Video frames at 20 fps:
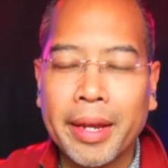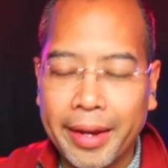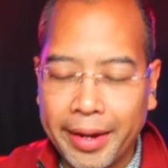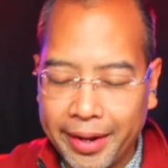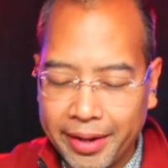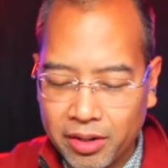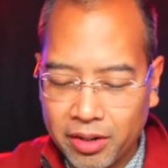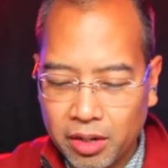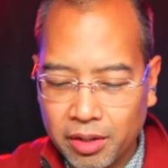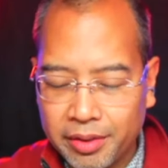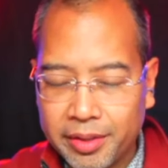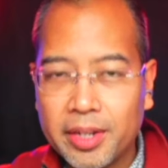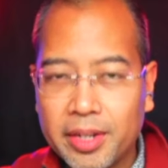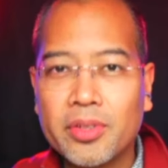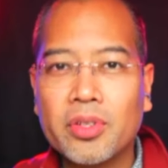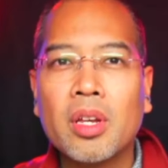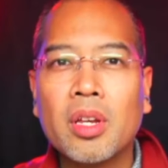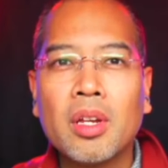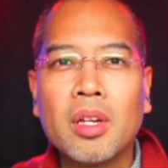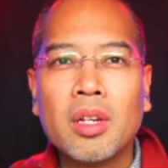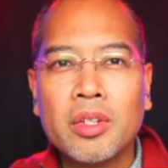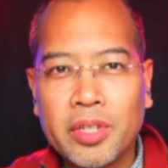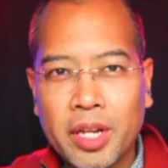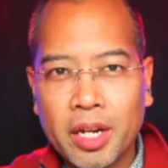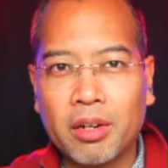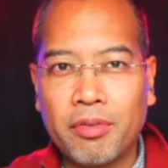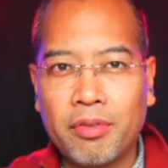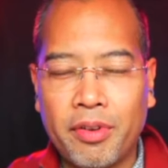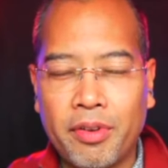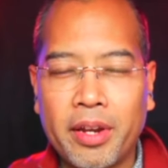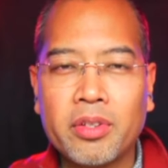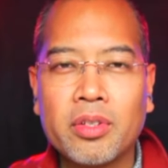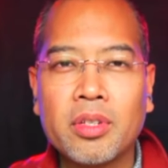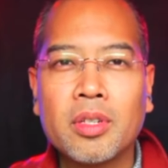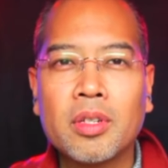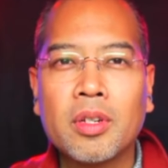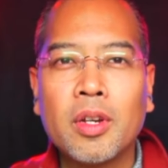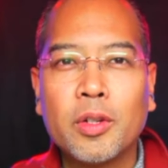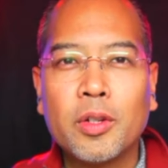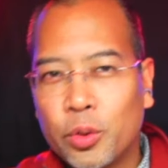and this sacrifice
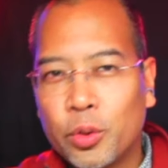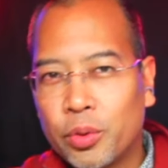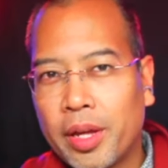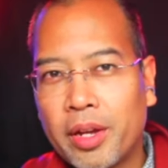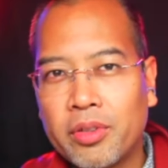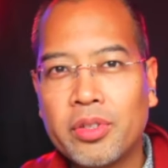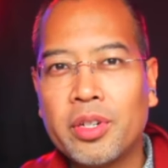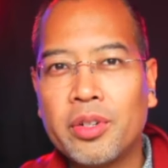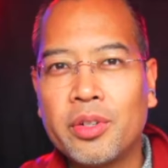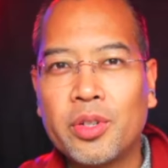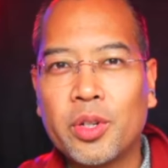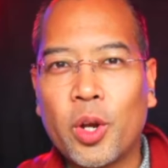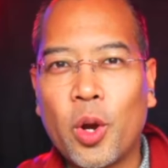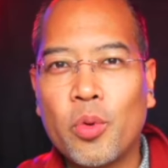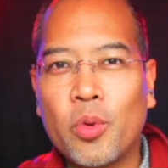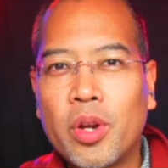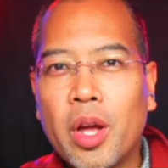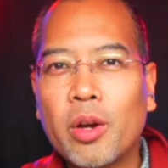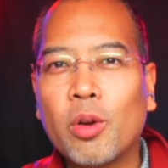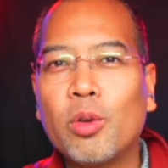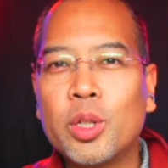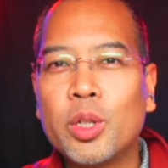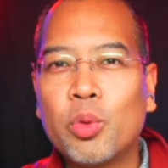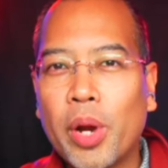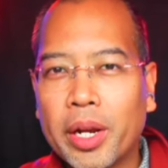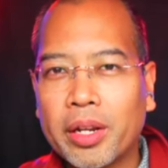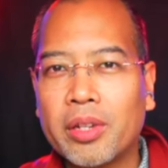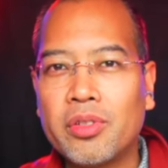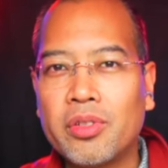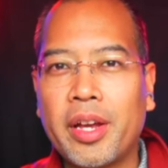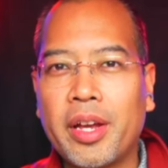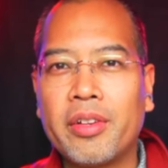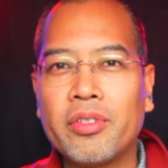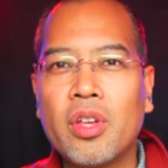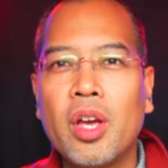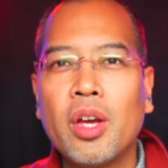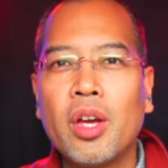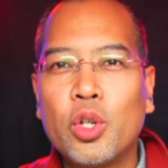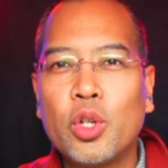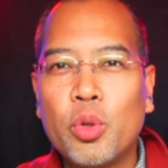2,000 years ago not only reconciles
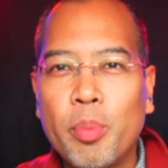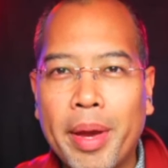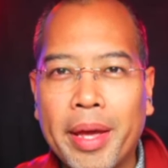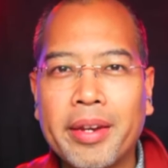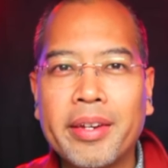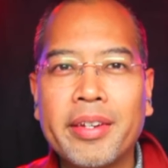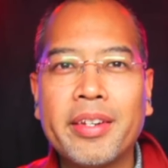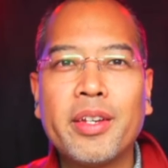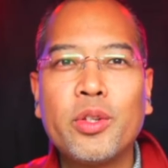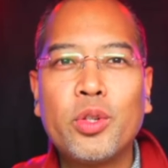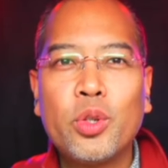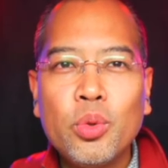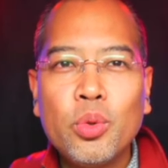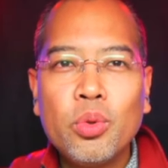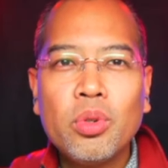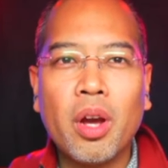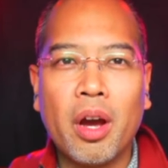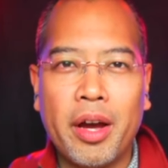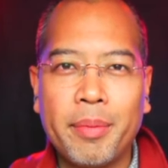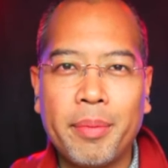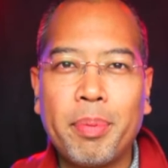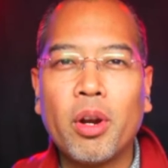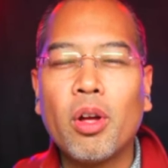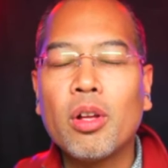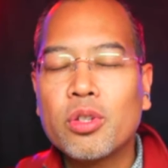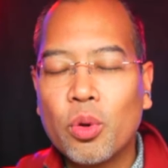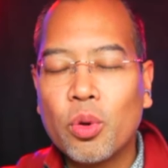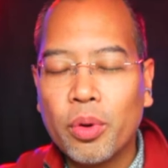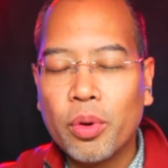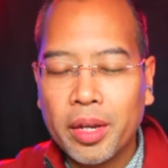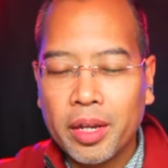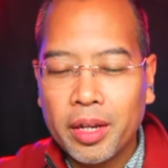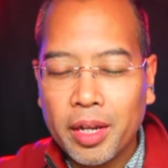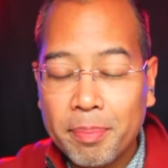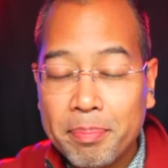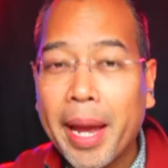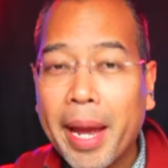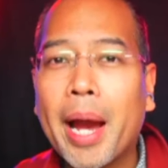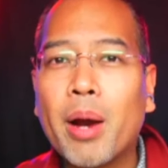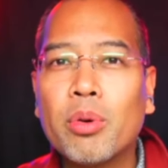humanity to God, but also
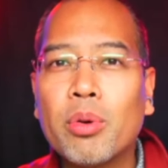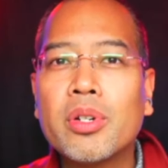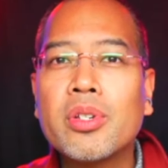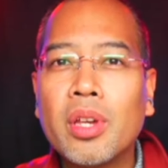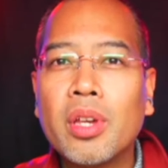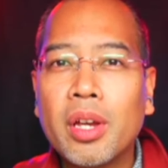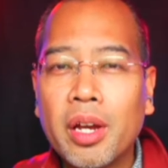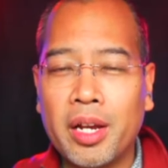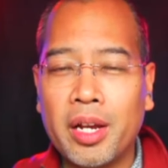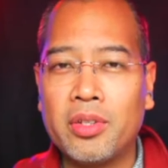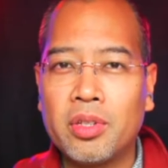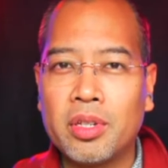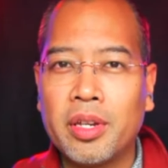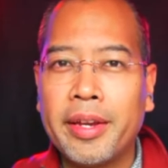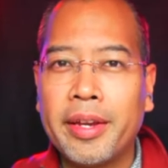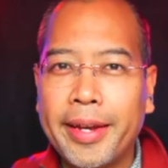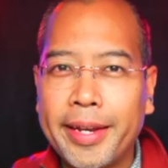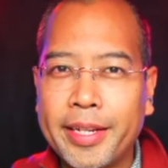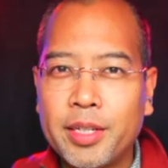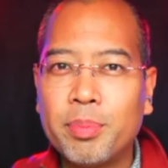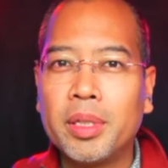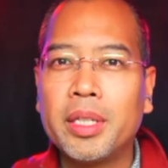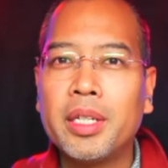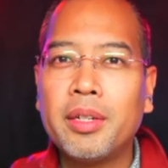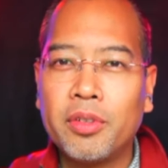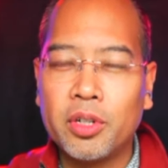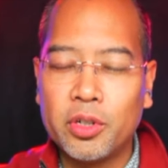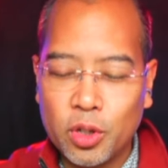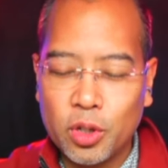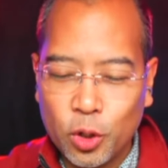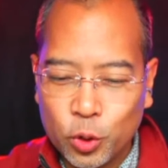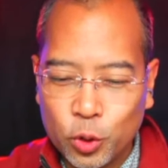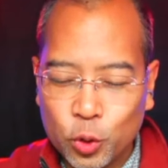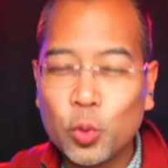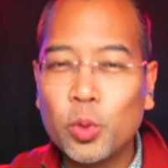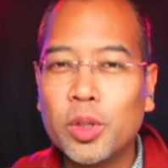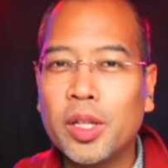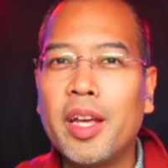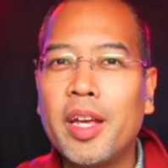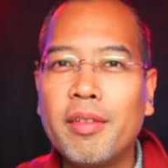empowers us as believers to
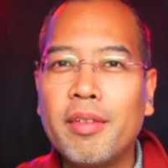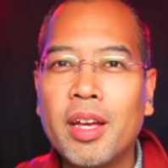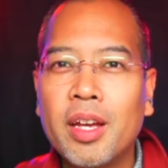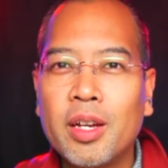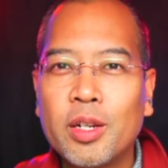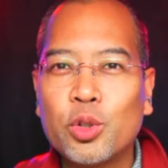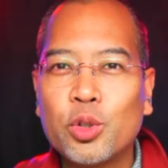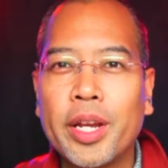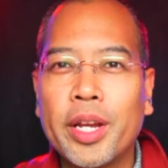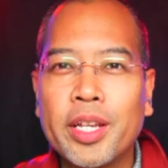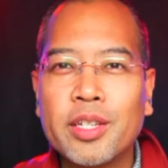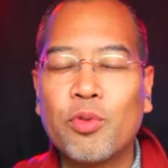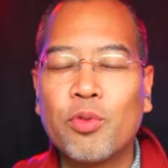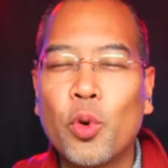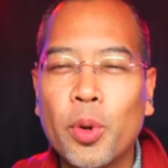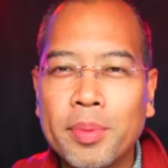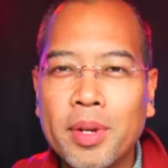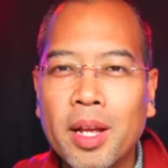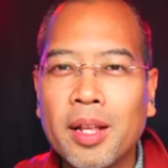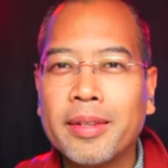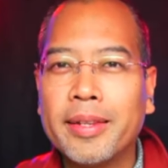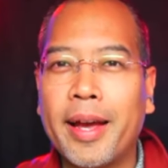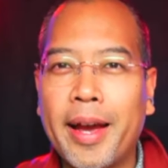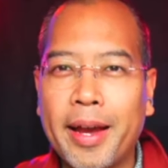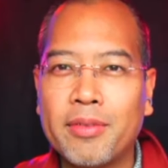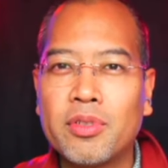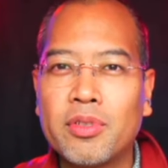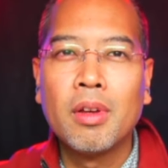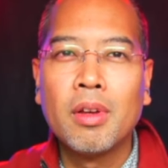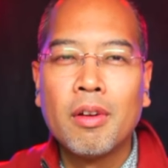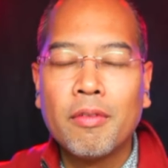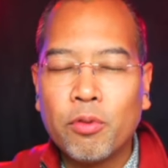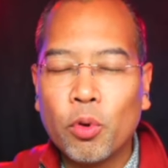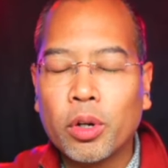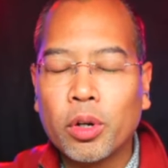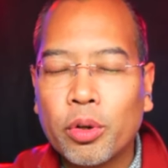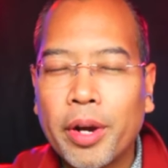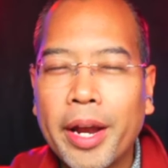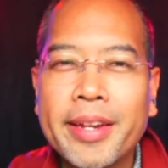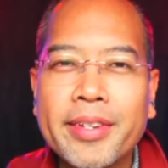live transformed lives. For
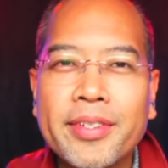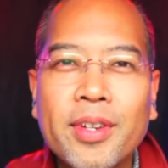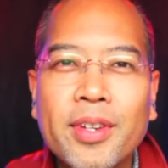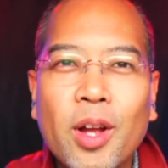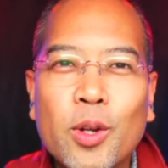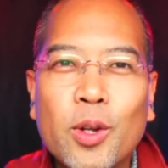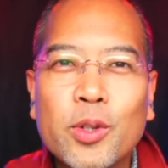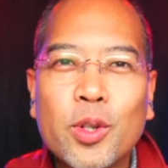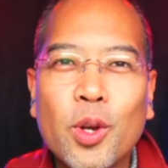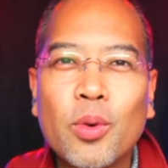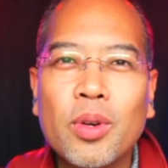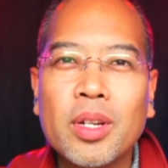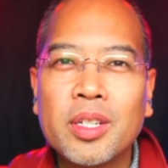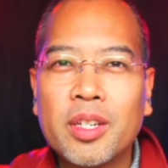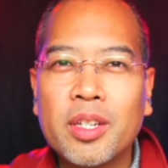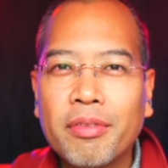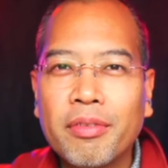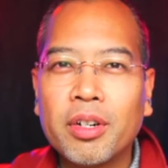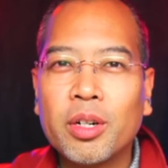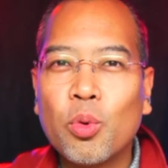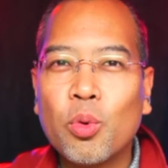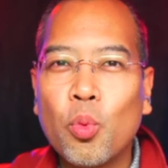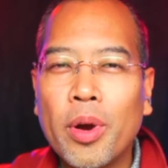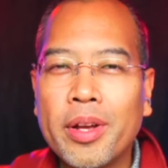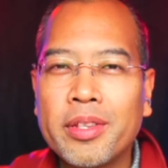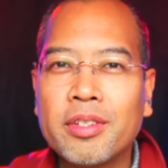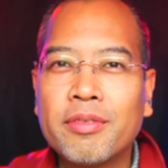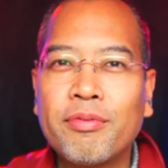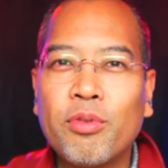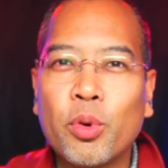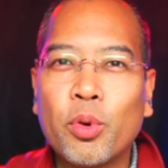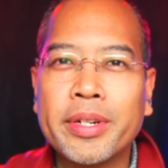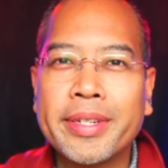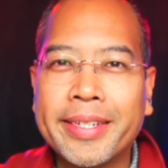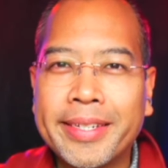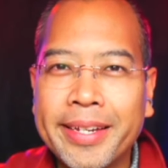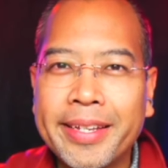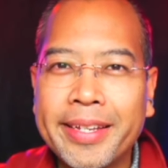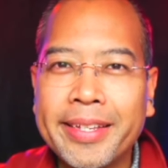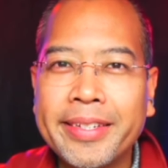Christ also suffered once for
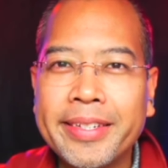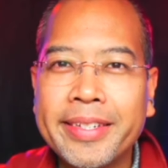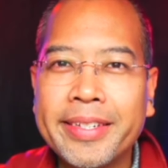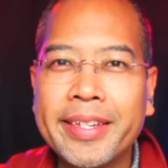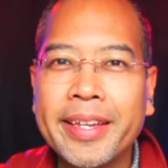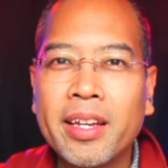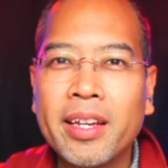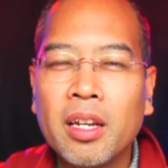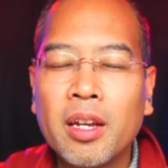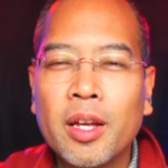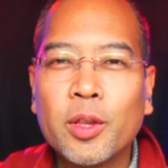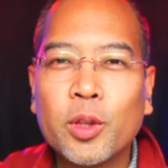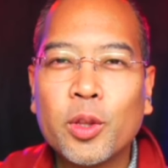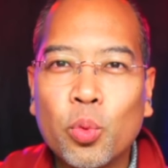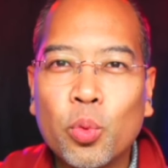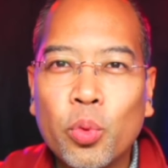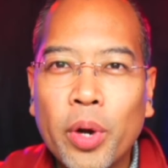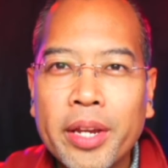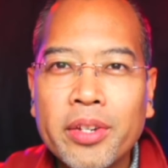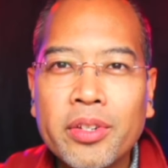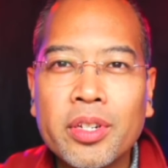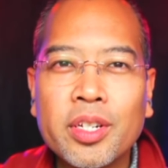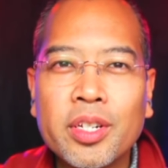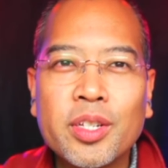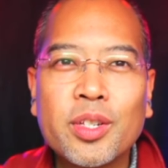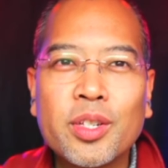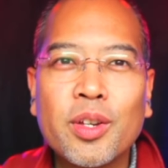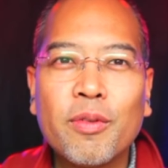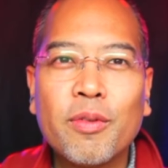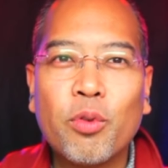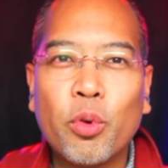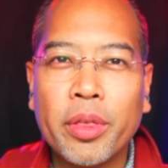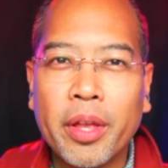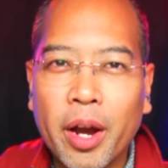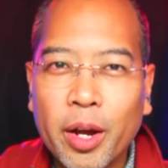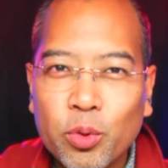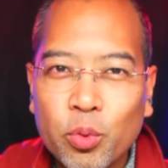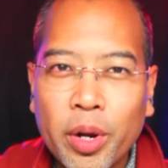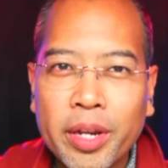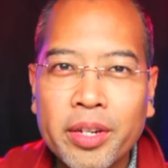sins, the righteous for the
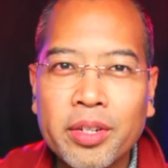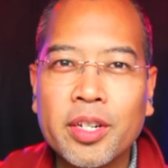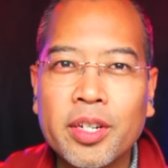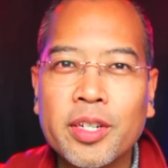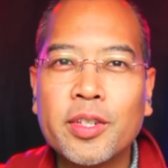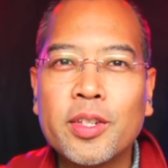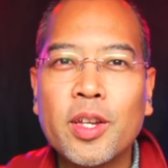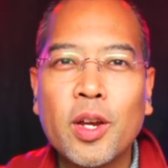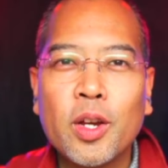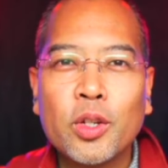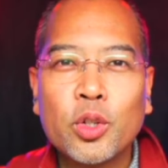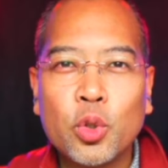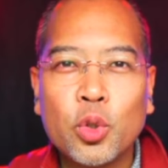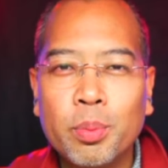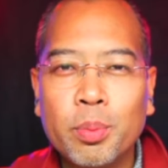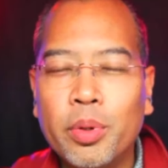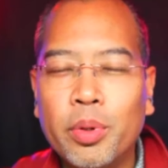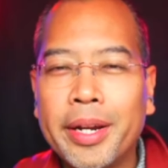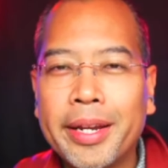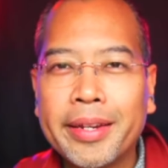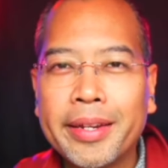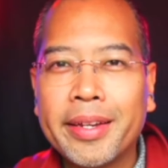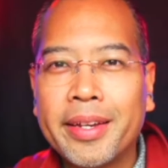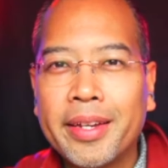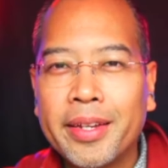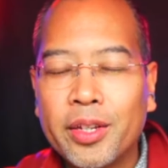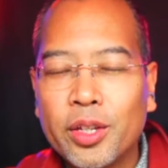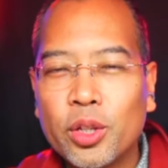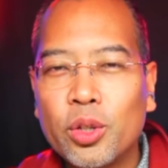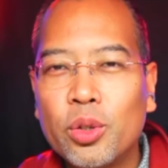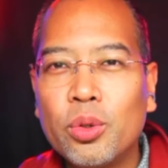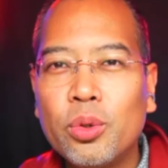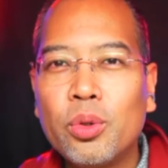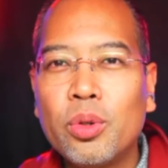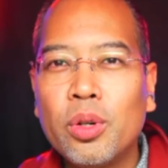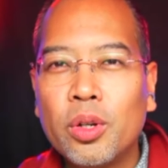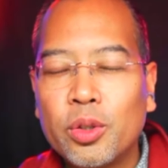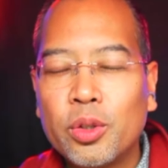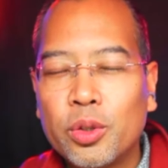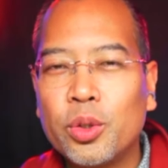unrighteous, to bring you
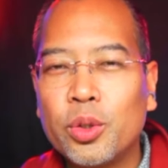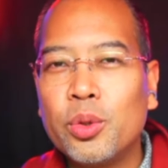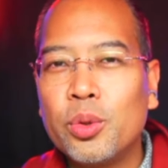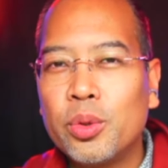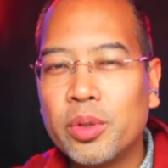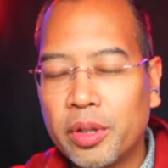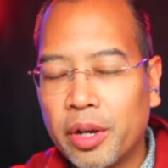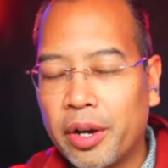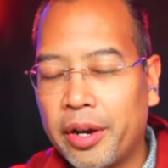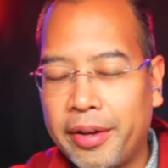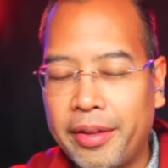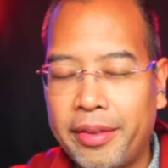to God.